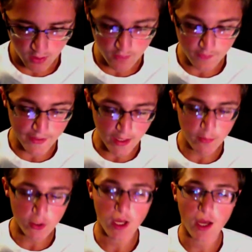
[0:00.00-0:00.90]
The
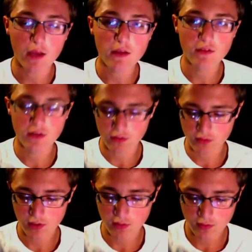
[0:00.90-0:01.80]
Gamer Guy
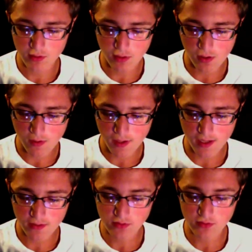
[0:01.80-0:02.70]
000
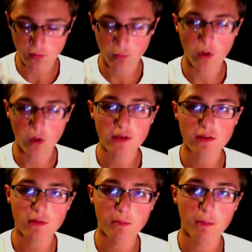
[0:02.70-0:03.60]
asks, what's
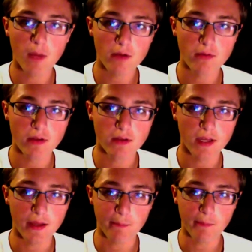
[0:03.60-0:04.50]
my real
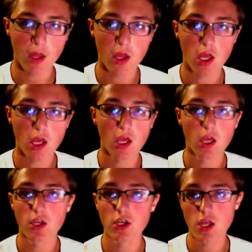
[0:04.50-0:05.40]
name?
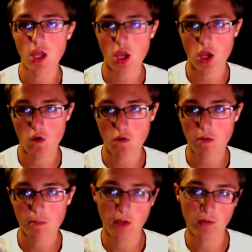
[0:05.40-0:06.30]
No,
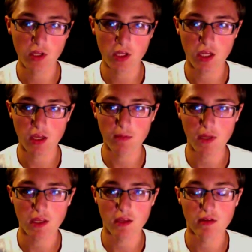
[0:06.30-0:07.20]
my real name
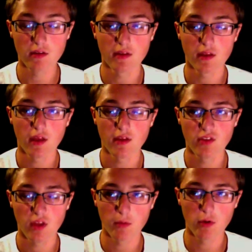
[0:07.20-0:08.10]
is
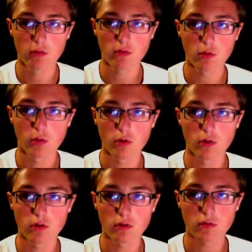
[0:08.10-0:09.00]
Samuel,
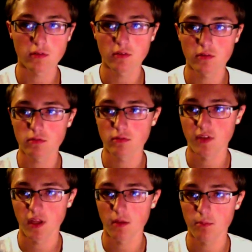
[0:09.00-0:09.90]
or
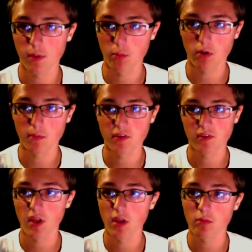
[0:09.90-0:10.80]
Sam. People call me
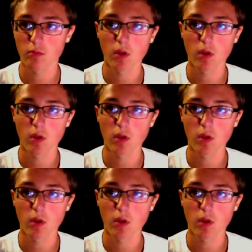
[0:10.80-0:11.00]
Sam.